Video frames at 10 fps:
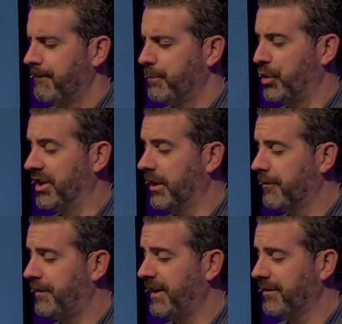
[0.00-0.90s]
putting our
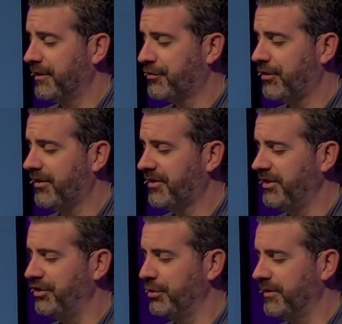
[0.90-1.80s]
faith and trust
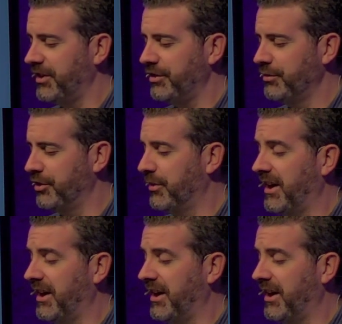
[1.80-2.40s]
in you that you know